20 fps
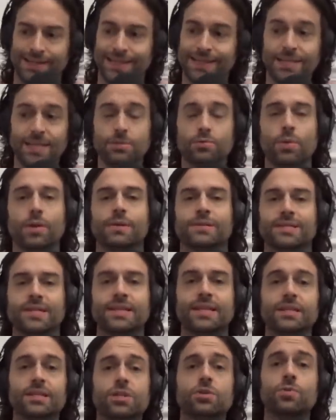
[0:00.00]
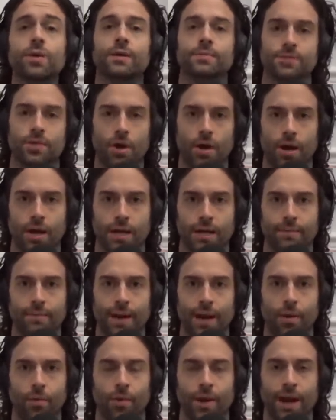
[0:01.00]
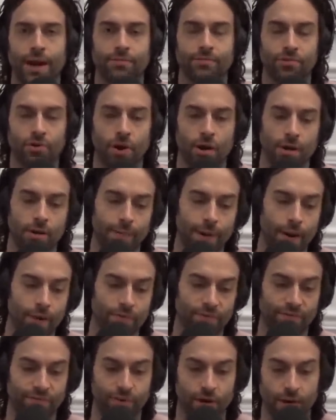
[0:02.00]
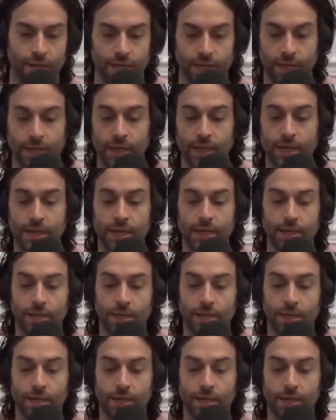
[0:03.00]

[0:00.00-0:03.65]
This is what I'm talking about when I talk about the fucking,